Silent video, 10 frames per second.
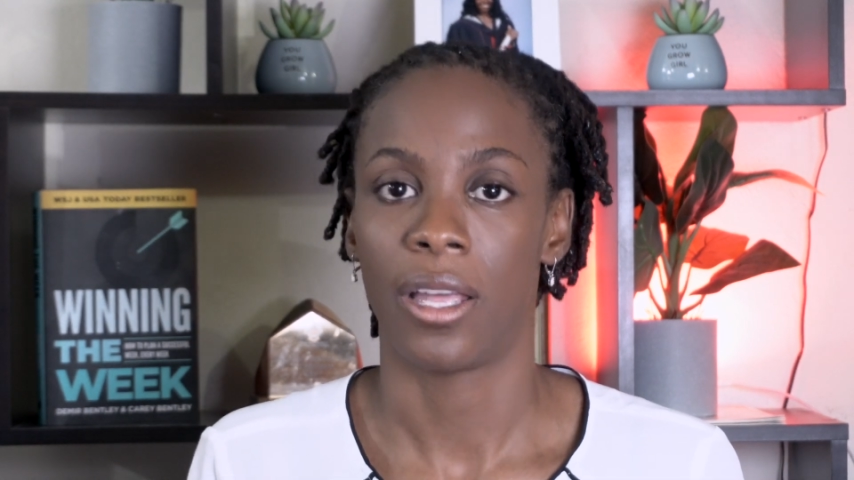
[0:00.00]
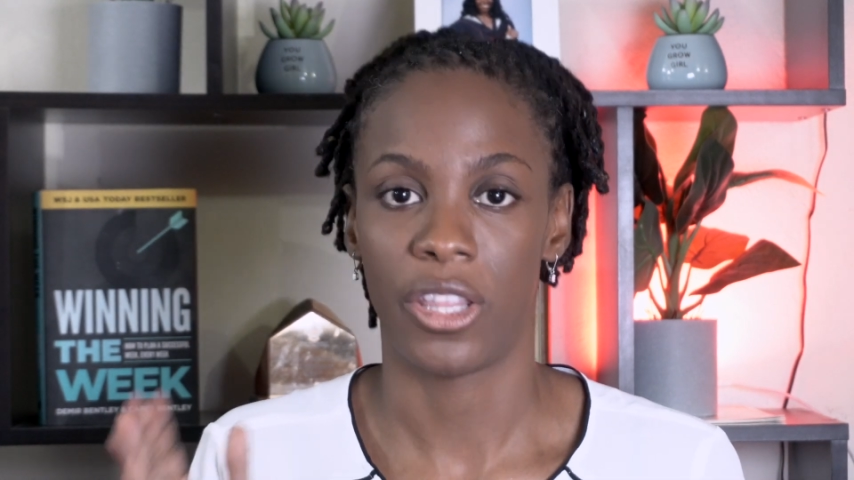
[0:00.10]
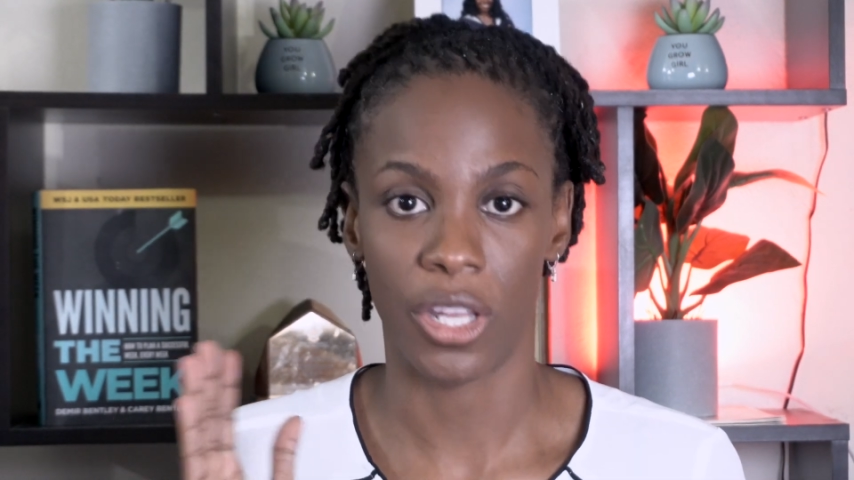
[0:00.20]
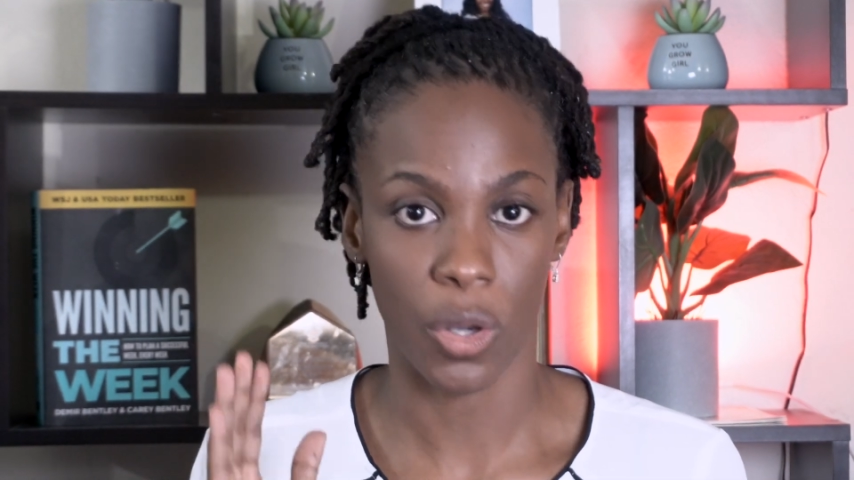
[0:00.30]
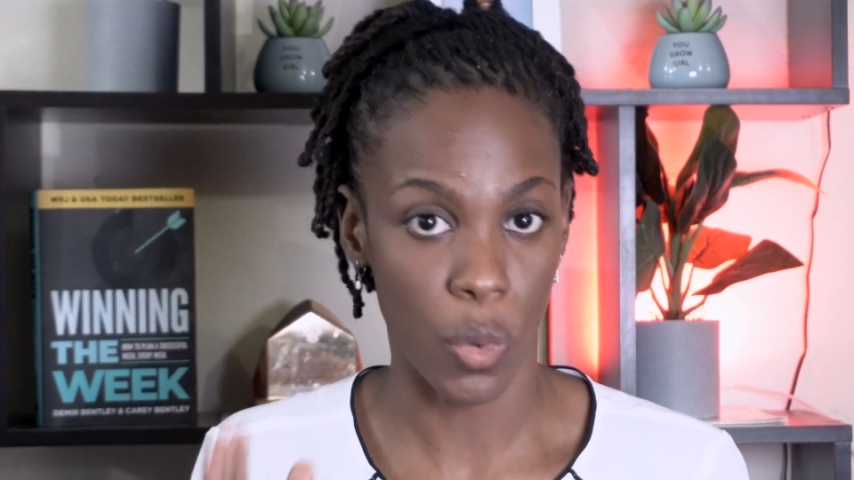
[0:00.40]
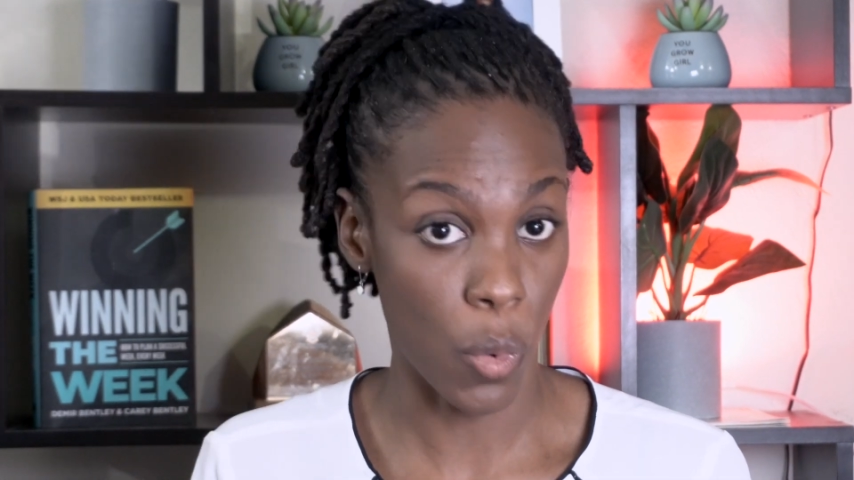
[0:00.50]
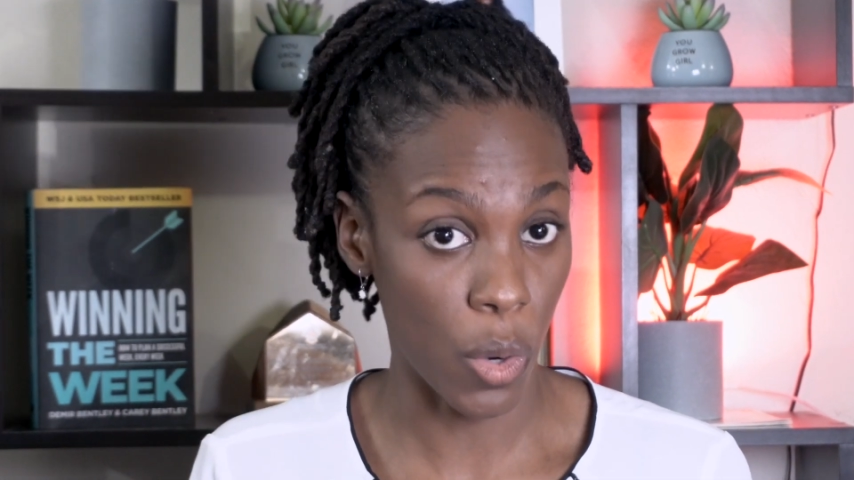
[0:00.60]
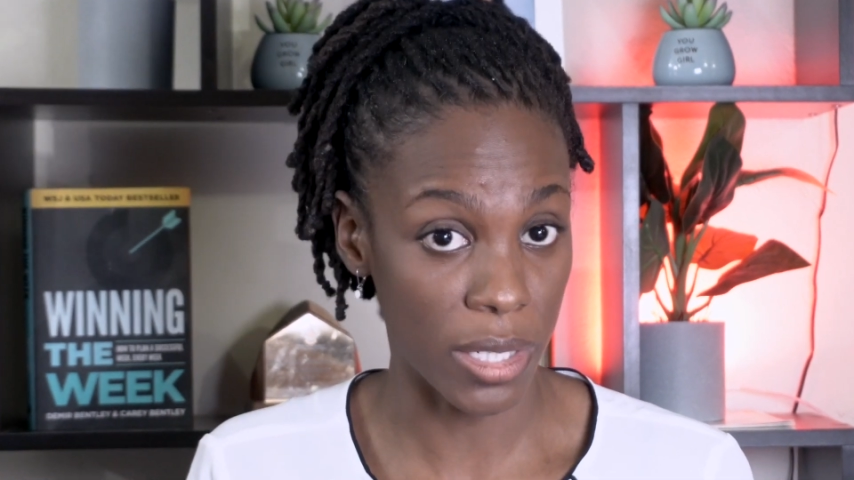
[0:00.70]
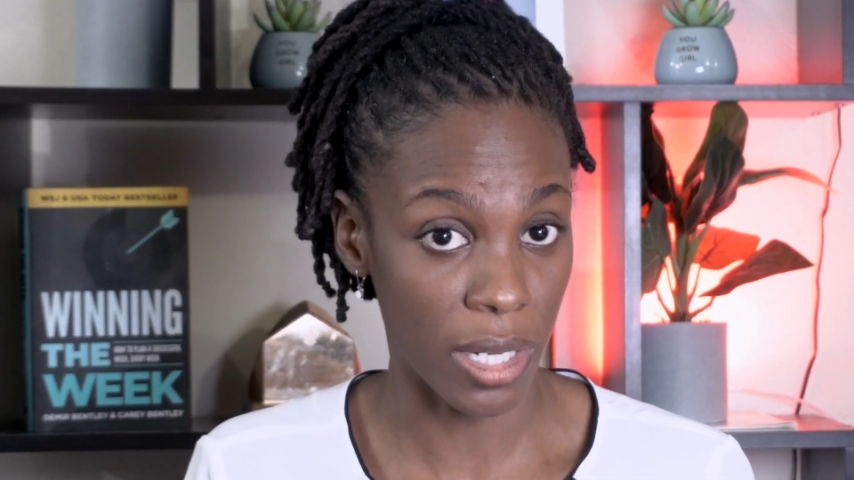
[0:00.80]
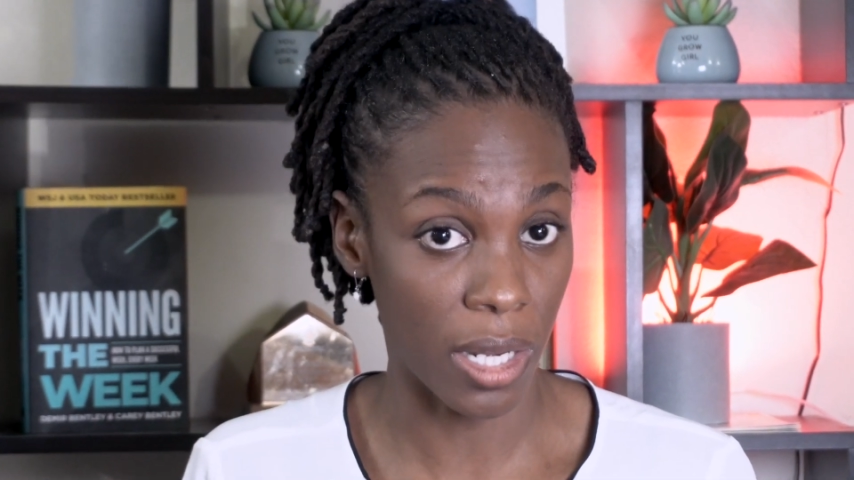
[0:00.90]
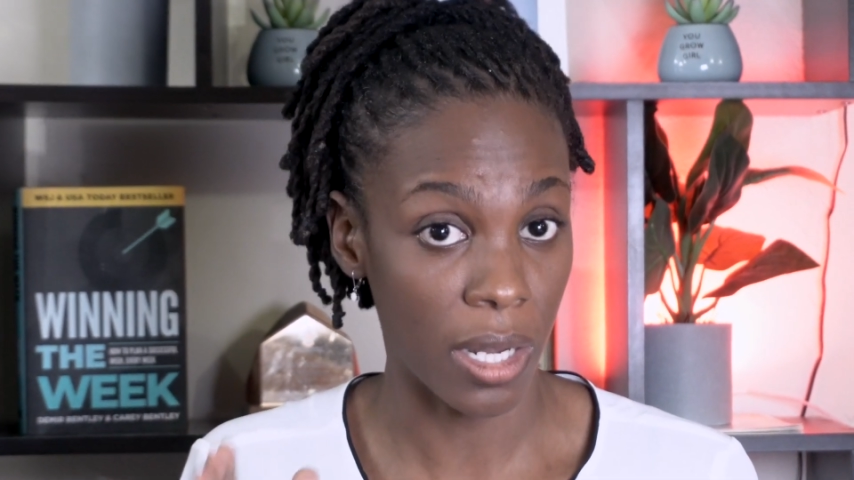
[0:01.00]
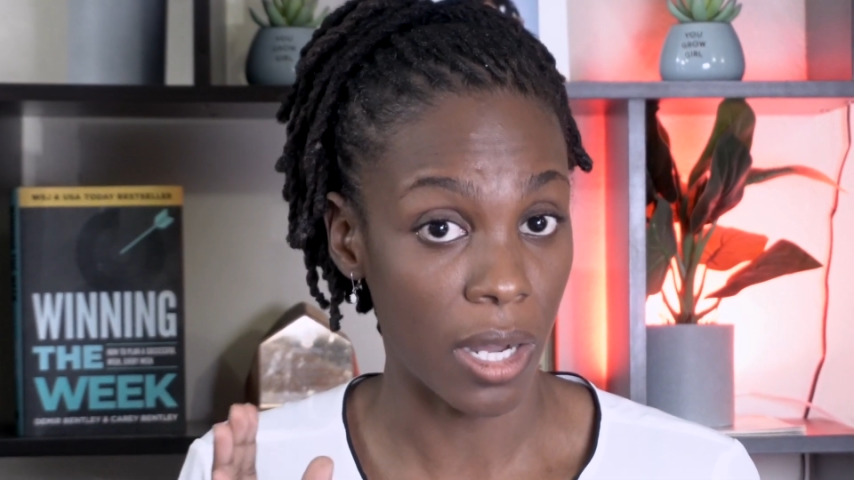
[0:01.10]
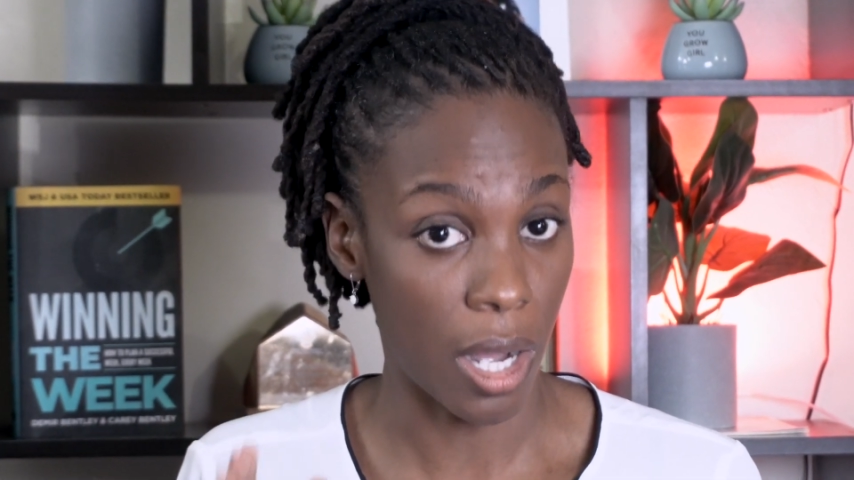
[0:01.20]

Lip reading: the order